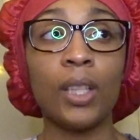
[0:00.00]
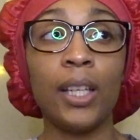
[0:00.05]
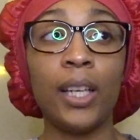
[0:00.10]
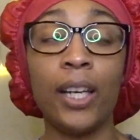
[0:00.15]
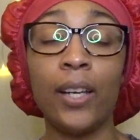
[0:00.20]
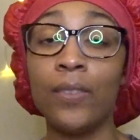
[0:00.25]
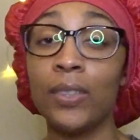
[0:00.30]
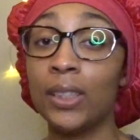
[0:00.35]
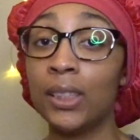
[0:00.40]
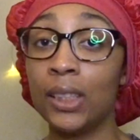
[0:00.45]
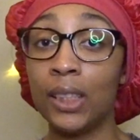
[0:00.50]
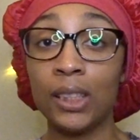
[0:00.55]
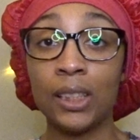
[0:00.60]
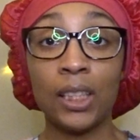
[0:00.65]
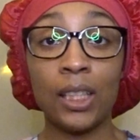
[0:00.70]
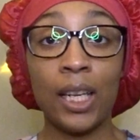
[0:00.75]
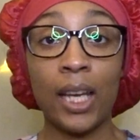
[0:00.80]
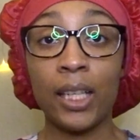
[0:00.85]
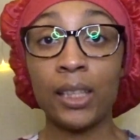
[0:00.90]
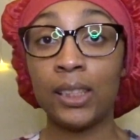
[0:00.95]
ever since
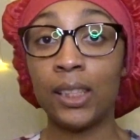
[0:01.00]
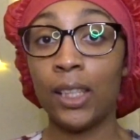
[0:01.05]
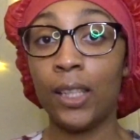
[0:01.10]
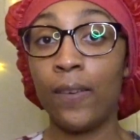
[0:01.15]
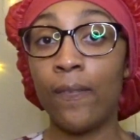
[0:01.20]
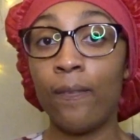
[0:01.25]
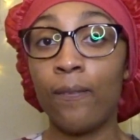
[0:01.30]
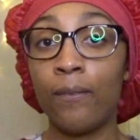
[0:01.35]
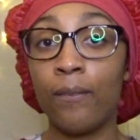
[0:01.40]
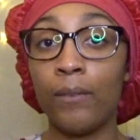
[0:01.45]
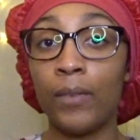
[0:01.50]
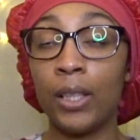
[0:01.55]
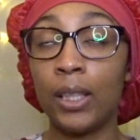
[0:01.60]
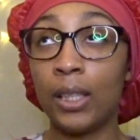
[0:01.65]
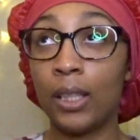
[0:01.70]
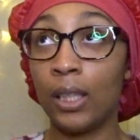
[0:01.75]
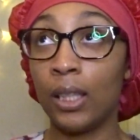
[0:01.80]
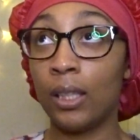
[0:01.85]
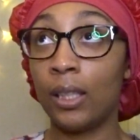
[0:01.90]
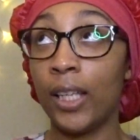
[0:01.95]

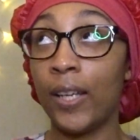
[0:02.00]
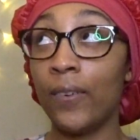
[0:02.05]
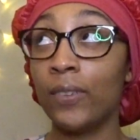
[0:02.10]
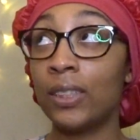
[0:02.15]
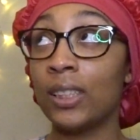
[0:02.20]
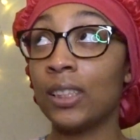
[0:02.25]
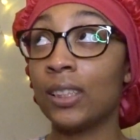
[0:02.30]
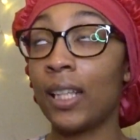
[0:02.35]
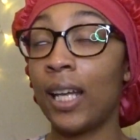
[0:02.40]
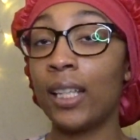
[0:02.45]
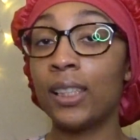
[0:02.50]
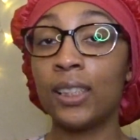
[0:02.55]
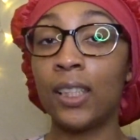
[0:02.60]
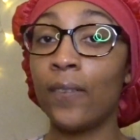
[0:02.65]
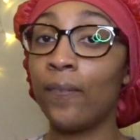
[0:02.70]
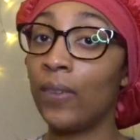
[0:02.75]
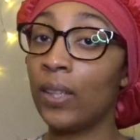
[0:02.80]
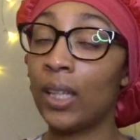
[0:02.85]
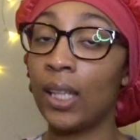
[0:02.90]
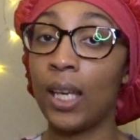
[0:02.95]

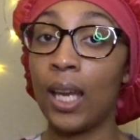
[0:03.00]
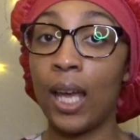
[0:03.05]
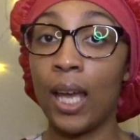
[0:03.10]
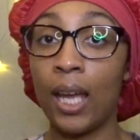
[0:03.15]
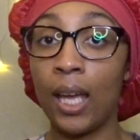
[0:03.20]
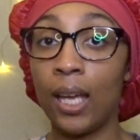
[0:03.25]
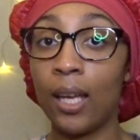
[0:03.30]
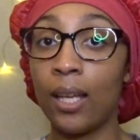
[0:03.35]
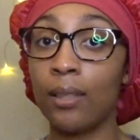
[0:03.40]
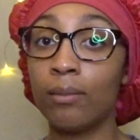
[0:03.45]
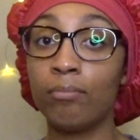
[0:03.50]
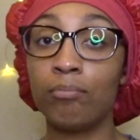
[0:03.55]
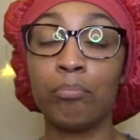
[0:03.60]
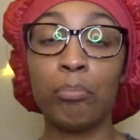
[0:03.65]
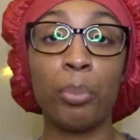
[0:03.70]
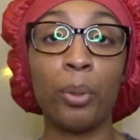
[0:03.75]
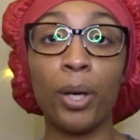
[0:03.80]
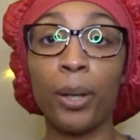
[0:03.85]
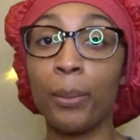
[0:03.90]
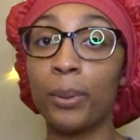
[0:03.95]
1959,
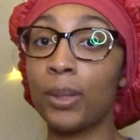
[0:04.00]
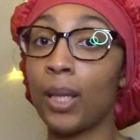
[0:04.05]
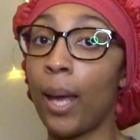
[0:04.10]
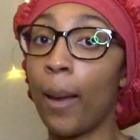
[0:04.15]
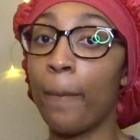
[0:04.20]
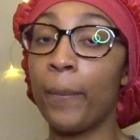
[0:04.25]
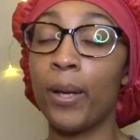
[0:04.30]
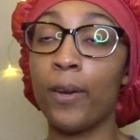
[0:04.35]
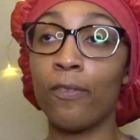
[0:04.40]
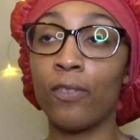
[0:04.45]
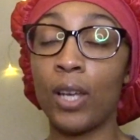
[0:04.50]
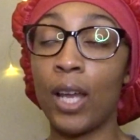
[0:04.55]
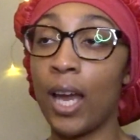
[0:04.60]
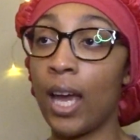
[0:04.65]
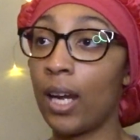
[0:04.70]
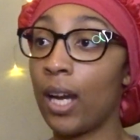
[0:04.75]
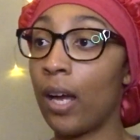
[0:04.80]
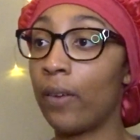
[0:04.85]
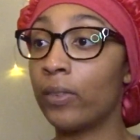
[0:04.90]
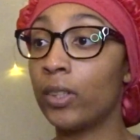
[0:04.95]
Barbies have been
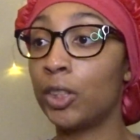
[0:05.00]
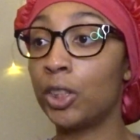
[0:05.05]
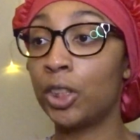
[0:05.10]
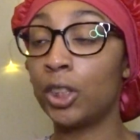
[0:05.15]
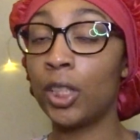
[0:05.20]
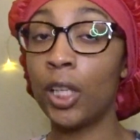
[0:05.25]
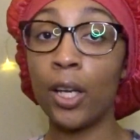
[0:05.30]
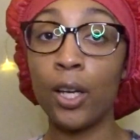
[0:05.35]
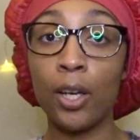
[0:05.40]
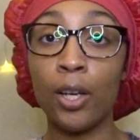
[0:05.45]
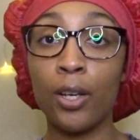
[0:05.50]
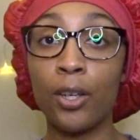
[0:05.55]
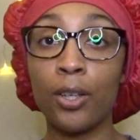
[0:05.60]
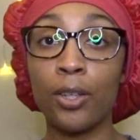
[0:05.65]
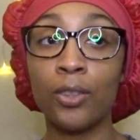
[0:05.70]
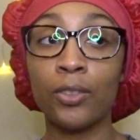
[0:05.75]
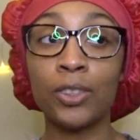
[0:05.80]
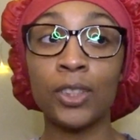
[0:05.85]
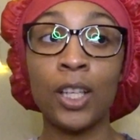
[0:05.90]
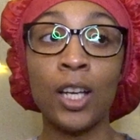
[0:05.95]
flying off the
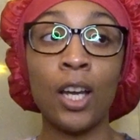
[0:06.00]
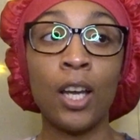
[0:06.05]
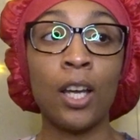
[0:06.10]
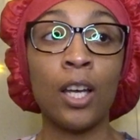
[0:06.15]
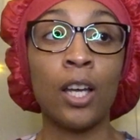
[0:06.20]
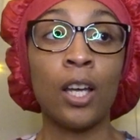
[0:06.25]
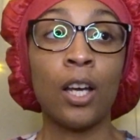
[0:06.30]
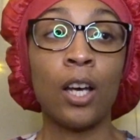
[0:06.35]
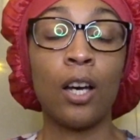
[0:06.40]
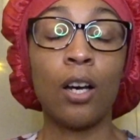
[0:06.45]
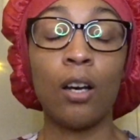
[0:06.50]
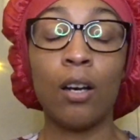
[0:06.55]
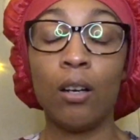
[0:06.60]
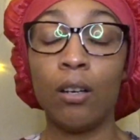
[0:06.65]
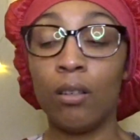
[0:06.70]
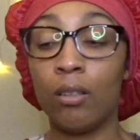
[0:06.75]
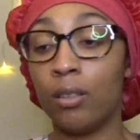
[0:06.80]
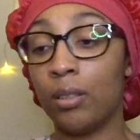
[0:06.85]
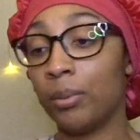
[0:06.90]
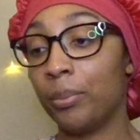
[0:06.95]
shelves.
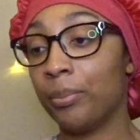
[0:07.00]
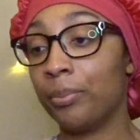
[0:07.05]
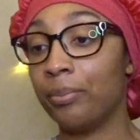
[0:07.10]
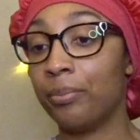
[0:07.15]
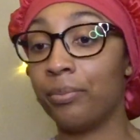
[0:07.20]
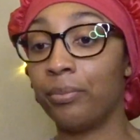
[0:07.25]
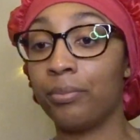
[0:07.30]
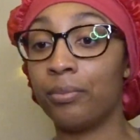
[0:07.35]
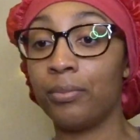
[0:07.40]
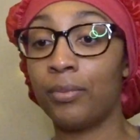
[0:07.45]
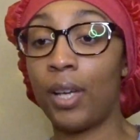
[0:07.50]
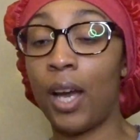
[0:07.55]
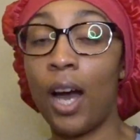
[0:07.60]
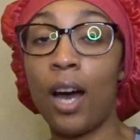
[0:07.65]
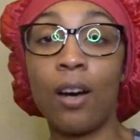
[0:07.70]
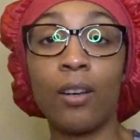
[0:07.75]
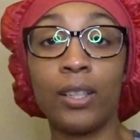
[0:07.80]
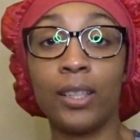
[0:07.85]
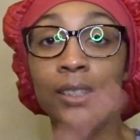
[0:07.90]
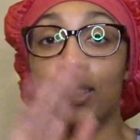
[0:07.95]

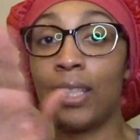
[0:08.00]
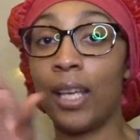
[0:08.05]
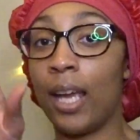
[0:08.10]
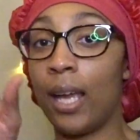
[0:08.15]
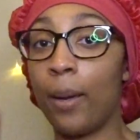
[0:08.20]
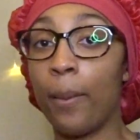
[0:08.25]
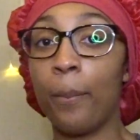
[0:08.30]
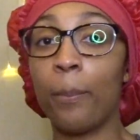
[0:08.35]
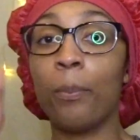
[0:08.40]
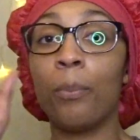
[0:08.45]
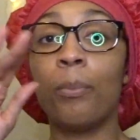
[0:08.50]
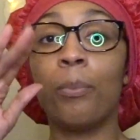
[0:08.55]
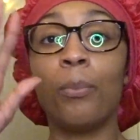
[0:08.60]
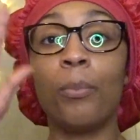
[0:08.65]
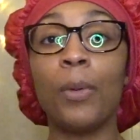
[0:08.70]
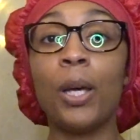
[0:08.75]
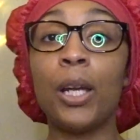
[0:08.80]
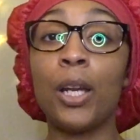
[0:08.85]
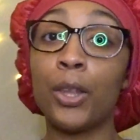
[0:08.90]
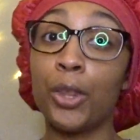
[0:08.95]
Out is that
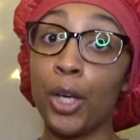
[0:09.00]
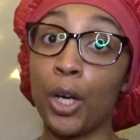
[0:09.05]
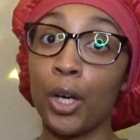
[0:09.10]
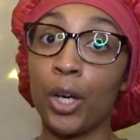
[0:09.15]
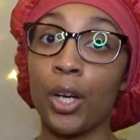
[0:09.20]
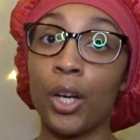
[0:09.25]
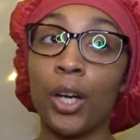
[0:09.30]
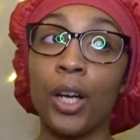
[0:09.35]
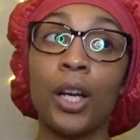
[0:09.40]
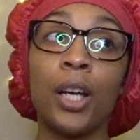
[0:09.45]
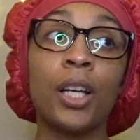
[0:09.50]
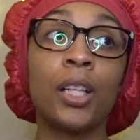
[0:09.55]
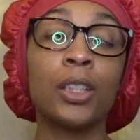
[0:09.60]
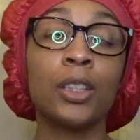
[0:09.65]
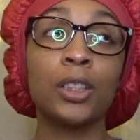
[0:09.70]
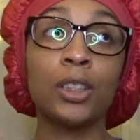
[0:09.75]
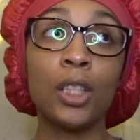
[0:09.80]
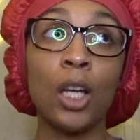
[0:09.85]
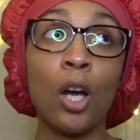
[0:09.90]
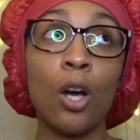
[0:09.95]
in the third.
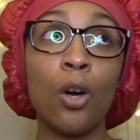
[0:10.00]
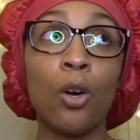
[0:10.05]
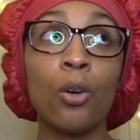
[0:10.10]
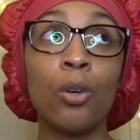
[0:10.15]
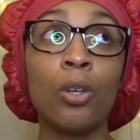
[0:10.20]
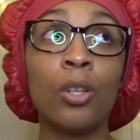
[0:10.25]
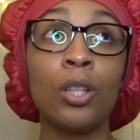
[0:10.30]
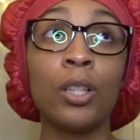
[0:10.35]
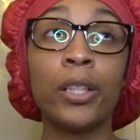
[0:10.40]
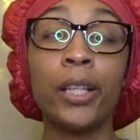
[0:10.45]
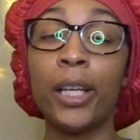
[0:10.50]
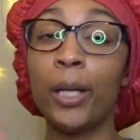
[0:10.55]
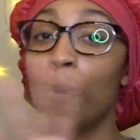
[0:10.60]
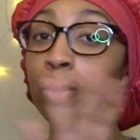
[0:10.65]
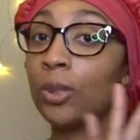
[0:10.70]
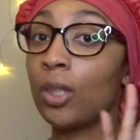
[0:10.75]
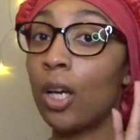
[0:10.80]
So it was a